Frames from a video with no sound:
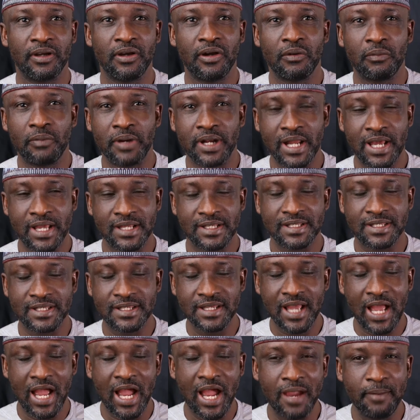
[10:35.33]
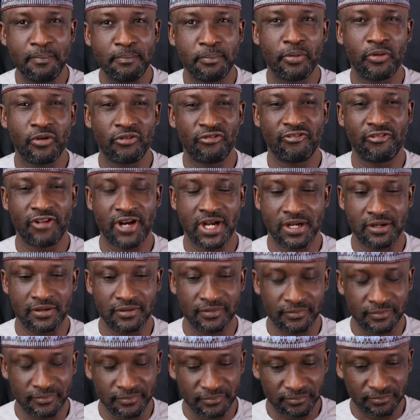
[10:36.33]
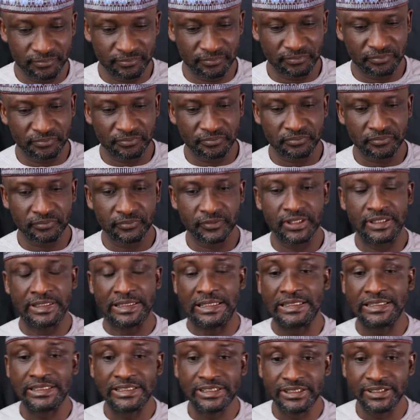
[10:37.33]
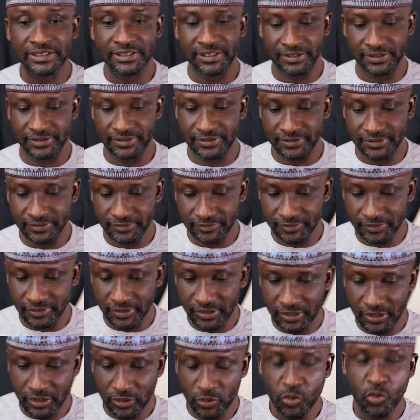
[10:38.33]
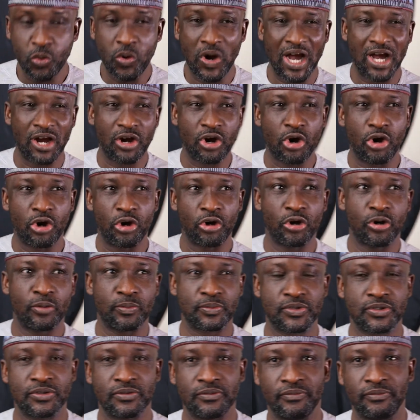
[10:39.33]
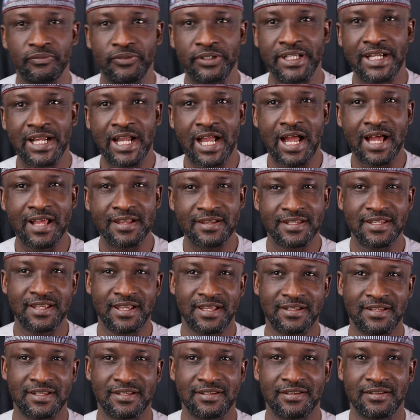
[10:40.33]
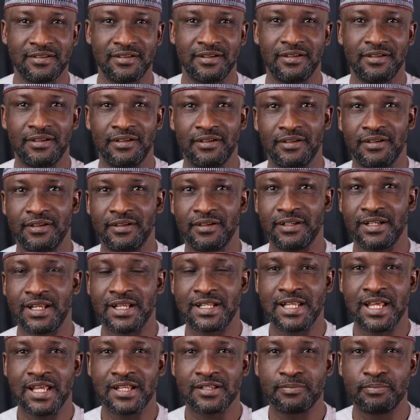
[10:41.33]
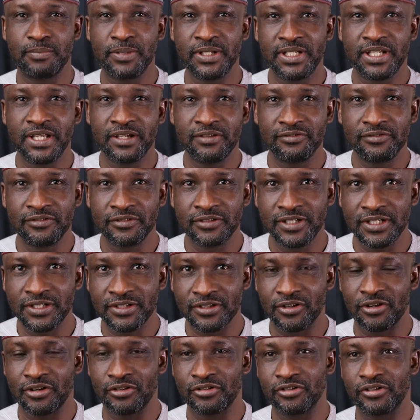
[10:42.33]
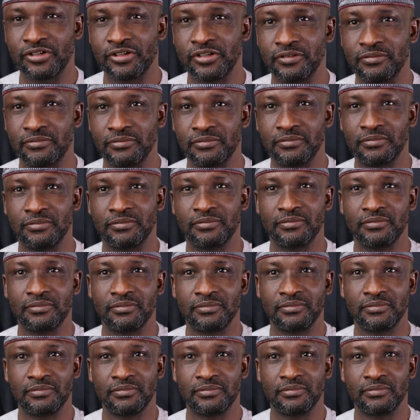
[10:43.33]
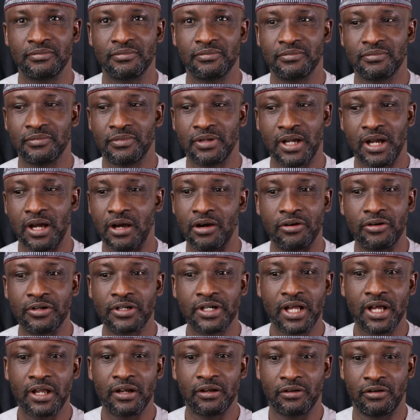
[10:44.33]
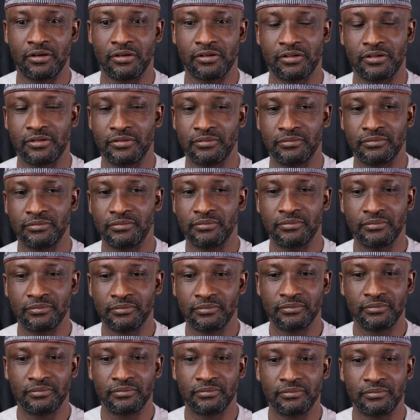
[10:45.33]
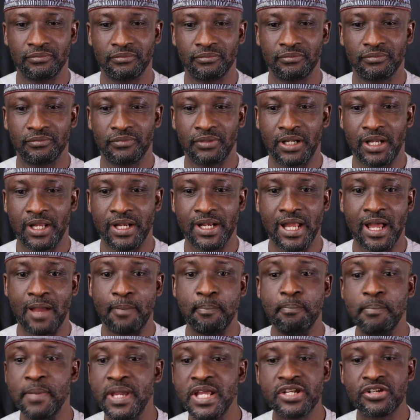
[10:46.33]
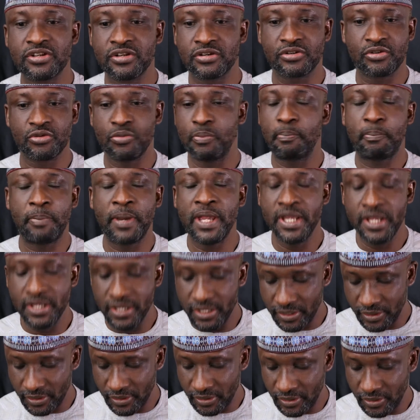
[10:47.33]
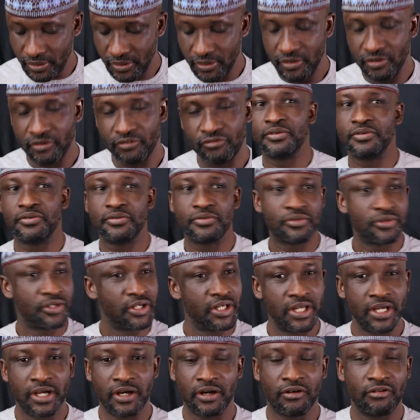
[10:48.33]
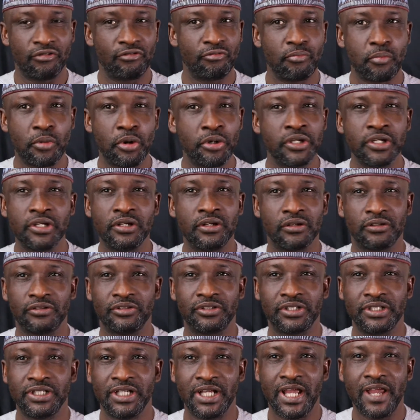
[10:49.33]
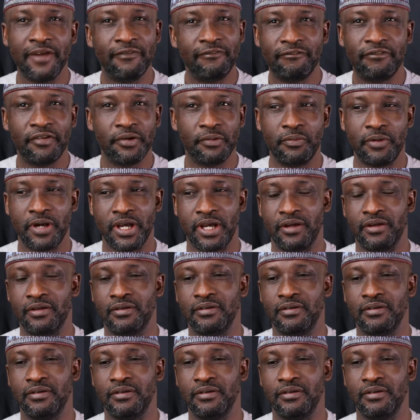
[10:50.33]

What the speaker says: When I see high profile Nigerians who are corrupt, the cancers that has bedeviled this country are under lock and are made to pay. You hear of money laundering everywhere.